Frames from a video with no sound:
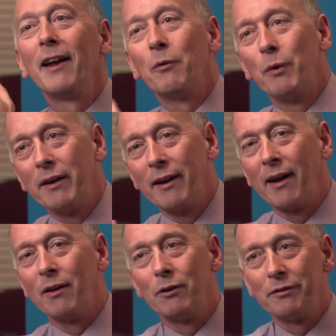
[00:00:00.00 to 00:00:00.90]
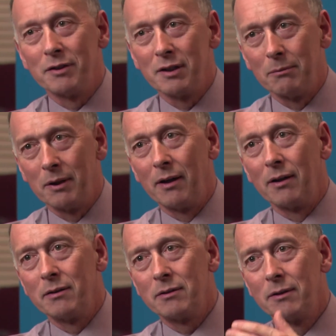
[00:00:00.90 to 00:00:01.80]
and where they hand off to somebody
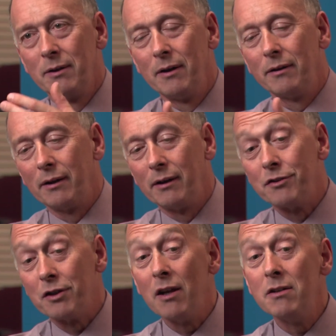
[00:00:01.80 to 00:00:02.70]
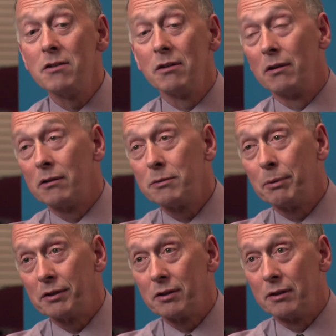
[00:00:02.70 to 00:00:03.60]
else. Then there's internal
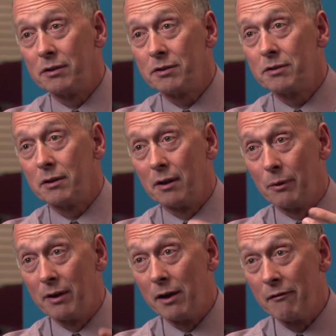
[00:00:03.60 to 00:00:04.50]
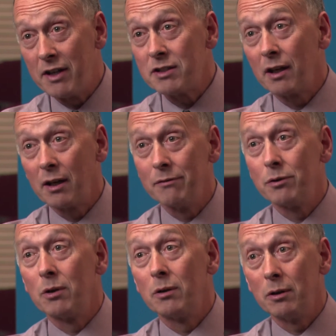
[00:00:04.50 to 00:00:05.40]
specialists with an investigative
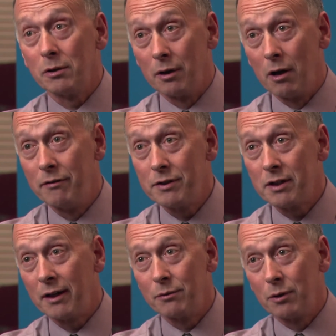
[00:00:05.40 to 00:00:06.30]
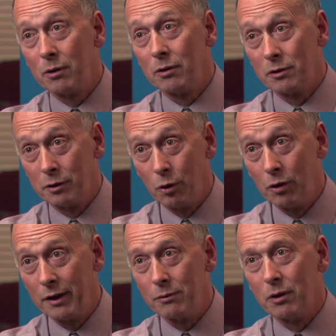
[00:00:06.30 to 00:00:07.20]
role, or an oversight role, or an
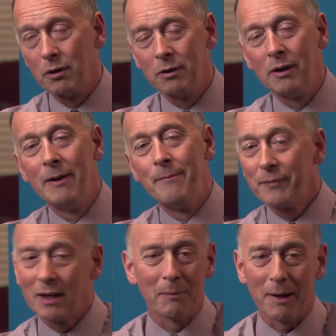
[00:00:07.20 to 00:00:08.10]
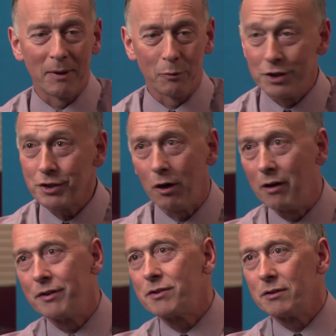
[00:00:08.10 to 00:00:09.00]
audit role, maybe risk
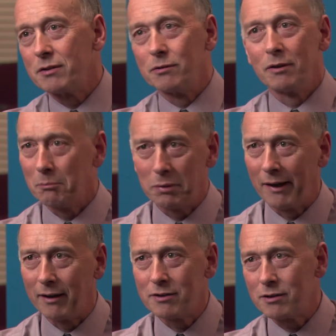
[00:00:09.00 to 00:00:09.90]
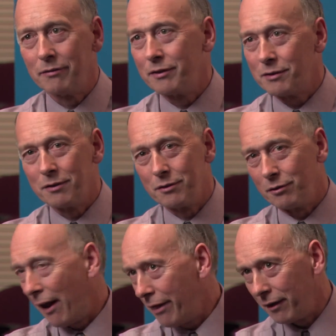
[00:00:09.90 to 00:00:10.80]
officers, or compliance officers,
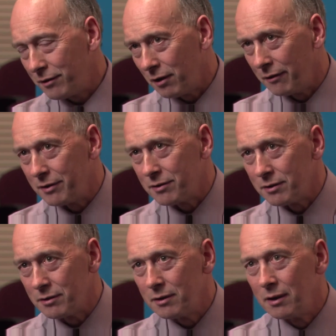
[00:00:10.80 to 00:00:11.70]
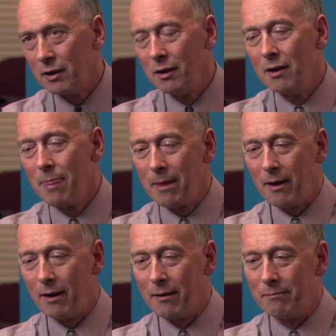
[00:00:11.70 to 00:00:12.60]
or ethics officers.
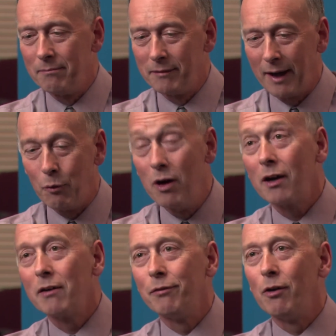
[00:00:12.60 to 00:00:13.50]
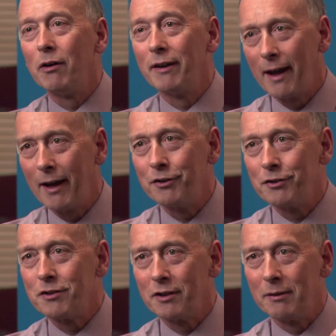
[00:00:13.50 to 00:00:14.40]
They work for the
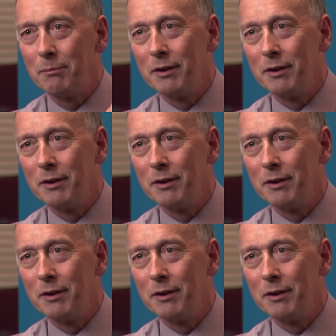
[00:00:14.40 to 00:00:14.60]
agency,